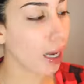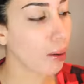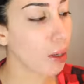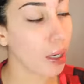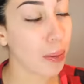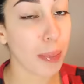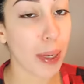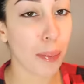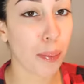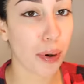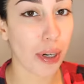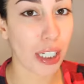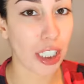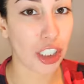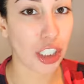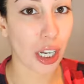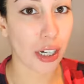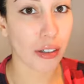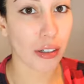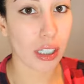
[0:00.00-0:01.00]
I'm going to be pretty
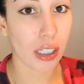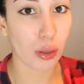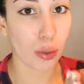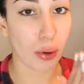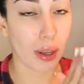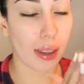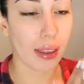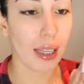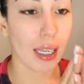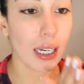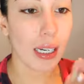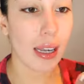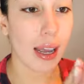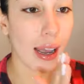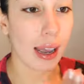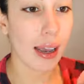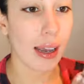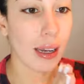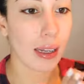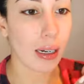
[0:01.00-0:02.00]
generous with it,
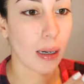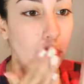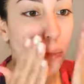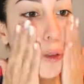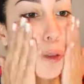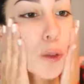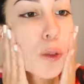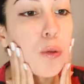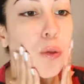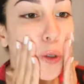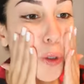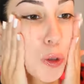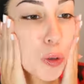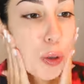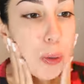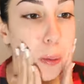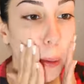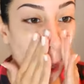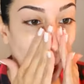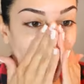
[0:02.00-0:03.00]
and I'm just going
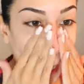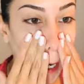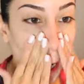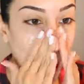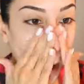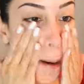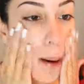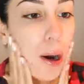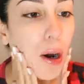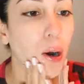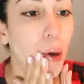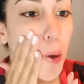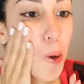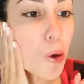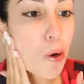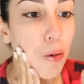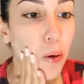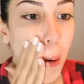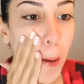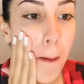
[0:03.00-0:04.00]
to apply it all
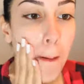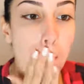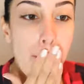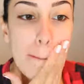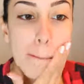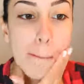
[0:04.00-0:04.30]
over